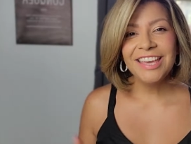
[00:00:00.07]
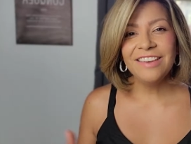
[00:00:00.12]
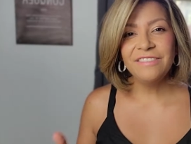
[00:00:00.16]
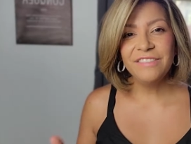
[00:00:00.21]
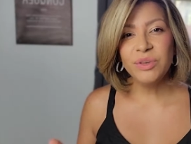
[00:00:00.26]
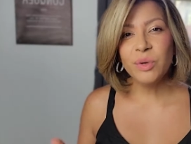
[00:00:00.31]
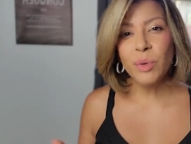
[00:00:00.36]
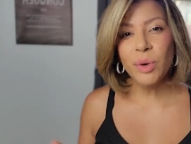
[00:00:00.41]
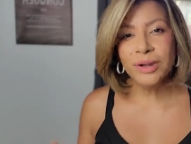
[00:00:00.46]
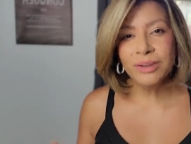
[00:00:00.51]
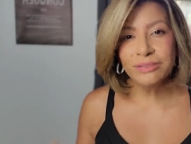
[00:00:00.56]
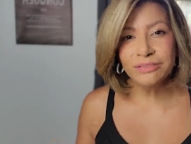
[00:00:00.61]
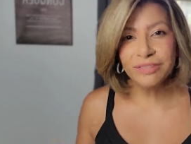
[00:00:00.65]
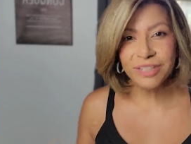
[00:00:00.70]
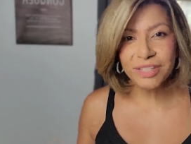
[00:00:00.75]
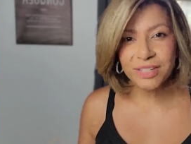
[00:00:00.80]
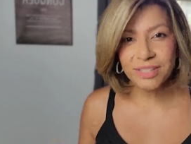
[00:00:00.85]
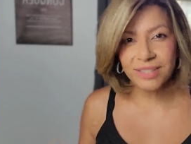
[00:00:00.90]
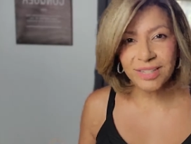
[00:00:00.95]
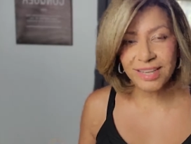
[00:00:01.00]
If you are a
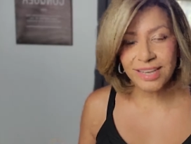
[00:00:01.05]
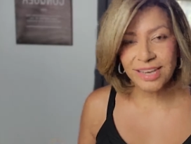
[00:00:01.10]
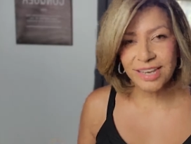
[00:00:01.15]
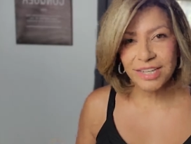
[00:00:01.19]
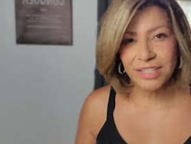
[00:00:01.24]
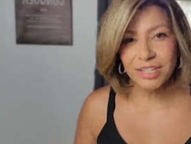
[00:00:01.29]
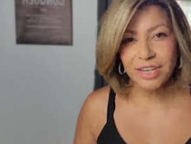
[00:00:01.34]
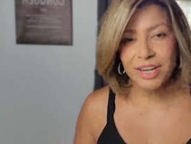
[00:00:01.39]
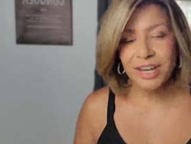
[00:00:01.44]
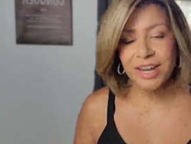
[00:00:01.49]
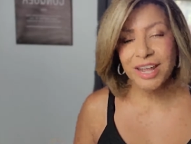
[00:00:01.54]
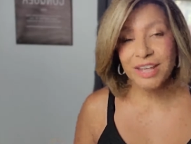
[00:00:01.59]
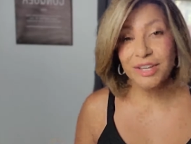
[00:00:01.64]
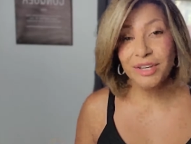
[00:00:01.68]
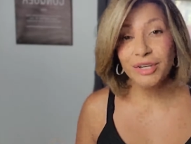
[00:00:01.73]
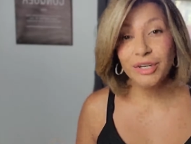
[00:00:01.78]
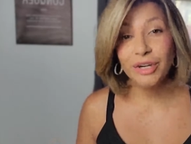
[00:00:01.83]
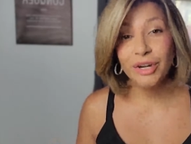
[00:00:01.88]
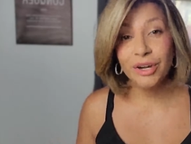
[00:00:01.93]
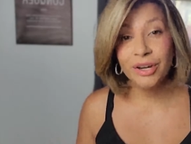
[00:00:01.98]
real estate agent and
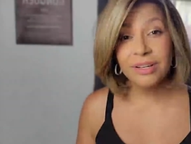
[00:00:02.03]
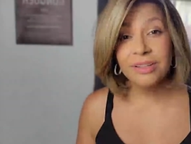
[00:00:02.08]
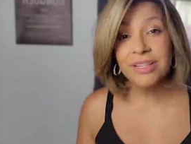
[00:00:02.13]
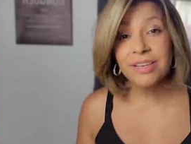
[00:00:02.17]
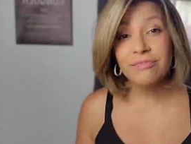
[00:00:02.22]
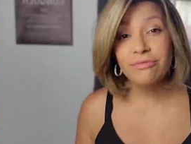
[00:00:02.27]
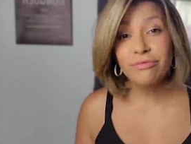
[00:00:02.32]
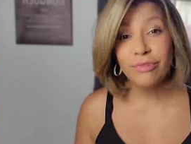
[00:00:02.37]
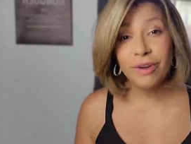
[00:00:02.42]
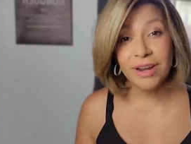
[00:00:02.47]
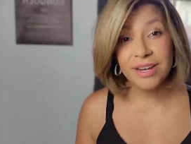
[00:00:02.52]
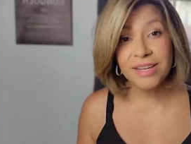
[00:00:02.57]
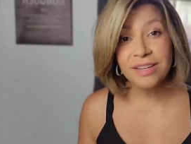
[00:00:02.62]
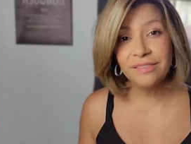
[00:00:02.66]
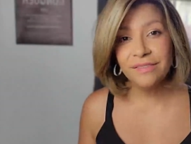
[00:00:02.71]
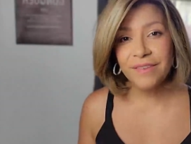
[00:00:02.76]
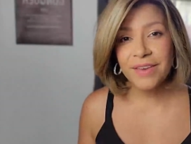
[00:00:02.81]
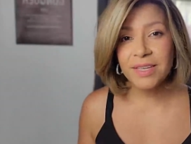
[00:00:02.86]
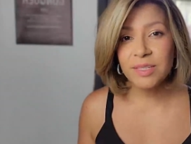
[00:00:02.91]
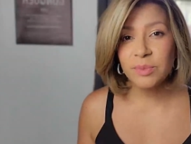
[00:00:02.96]
you're currently
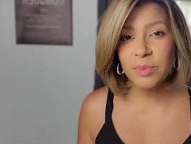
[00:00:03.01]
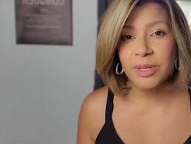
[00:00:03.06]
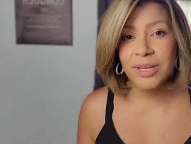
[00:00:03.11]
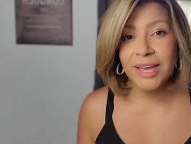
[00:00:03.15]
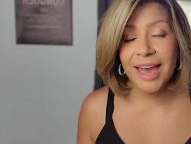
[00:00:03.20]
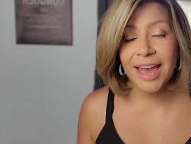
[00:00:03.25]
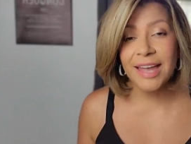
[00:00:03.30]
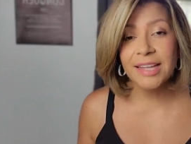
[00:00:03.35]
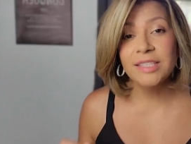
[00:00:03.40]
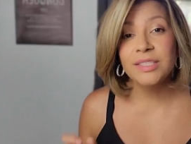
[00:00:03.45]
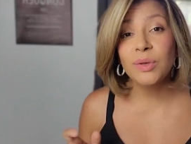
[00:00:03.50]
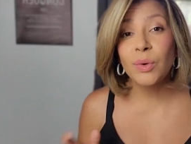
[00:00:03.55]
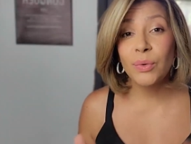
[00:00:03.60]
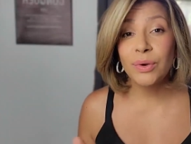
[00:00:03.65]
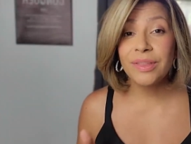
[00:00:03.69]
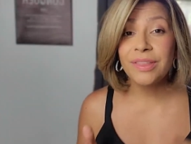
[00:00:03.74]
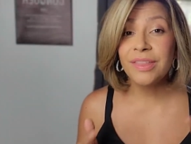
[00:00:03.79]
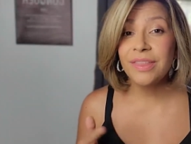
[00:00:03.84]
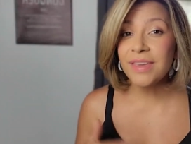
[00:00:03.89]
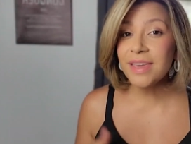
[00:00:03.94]
running Facebook ads
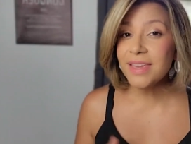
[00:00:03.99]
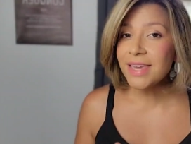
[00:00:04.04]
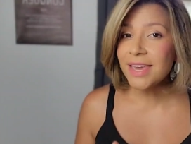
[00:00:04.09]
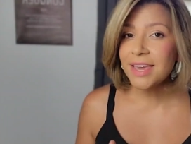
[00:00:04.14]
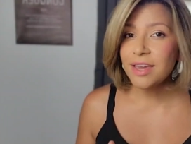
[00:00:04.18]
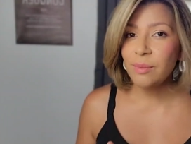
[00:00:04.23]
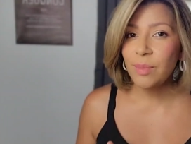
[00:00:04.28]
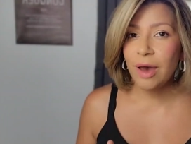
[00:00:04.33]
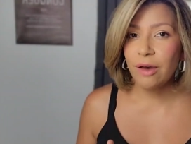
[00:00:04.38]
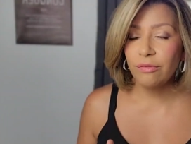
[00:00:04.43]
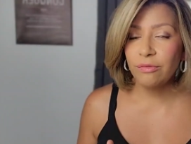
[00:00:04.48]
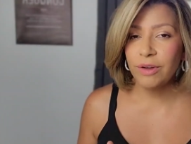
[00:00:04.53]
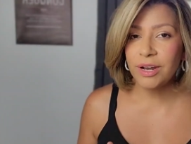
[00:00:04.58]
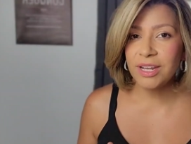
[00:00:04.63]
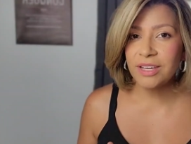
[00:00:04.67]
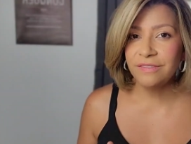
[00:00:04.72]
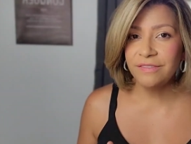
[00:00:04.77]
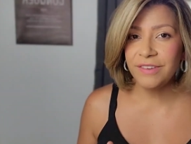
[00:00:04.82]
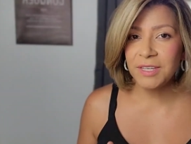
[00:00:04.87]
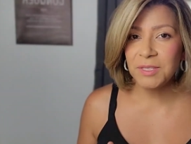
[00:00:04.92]
or thinking about
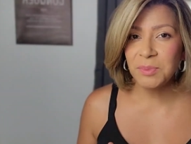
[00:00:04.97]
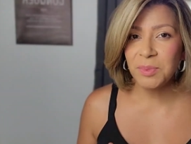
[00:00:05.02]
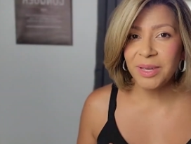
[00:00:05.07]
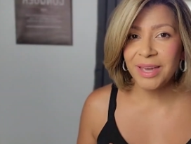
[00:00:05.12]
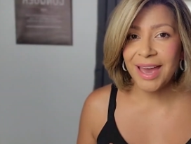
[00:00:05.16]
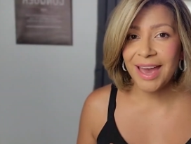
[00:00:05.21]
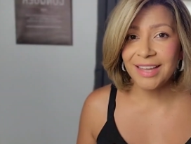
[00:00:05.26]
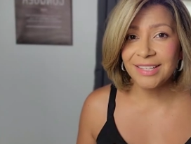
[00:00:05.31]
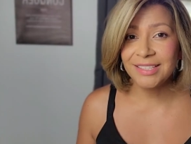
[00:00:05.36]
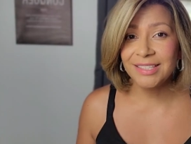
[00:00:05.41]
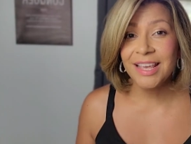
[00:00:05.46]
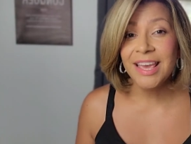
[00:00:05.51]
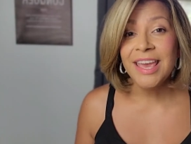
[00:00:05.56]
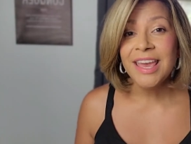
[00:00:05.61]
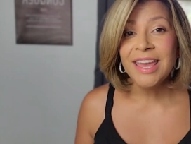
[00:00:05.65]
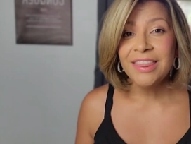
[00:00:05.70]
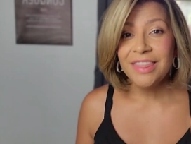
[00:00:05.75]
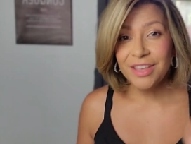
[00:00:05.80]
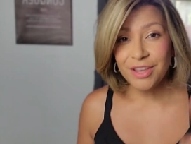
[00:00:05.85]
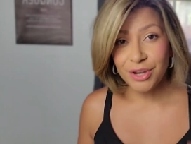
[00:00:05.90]
running Facebook ads,
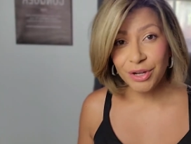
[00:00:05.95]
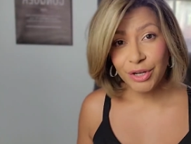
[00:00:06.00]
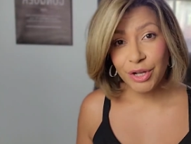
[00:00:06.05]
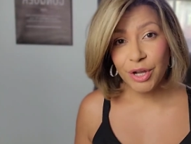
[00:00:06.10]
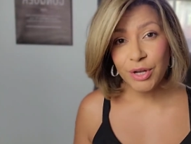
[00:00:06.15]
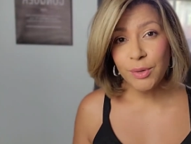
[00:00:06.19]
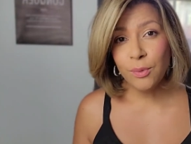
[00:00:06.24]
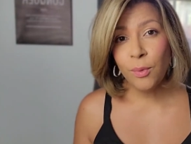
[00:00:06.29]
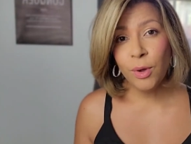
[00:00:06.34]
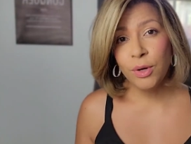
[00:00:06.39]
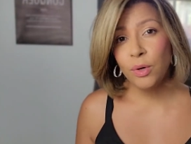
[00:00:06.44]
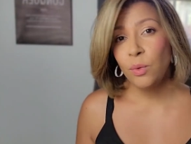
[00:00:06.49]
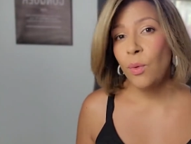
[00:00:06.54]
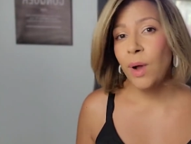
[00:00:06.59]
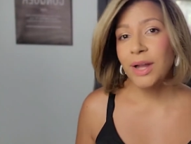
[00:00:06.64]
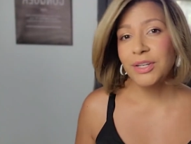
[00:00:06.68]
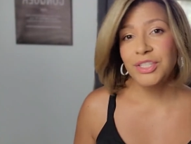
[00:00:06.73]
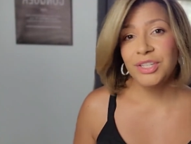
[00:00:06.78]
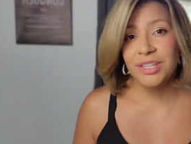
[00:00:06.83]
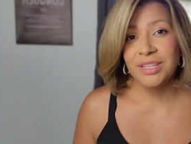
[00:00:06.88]
then you're gonna wanna
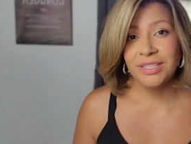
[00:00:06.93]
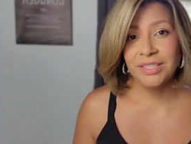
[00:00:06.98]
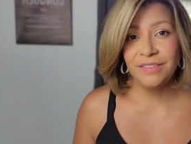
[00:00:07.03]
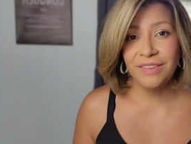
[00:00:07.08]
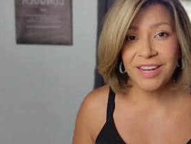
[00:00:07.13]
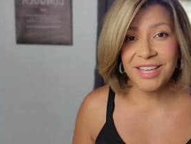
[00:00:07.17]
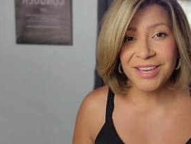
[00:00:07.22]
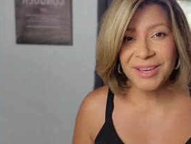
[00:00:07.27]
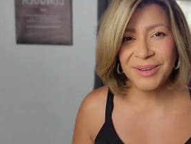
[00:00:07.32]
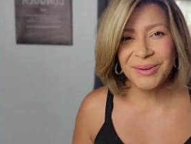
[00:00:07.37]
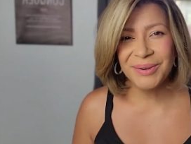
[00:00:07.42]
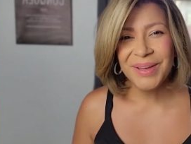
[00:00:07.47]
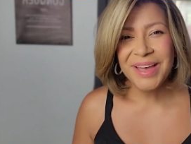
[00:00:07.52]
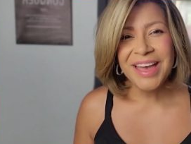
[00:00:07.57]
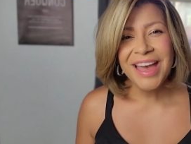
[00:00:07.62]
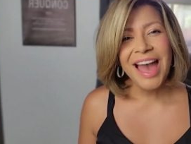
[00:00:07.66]
watch this video.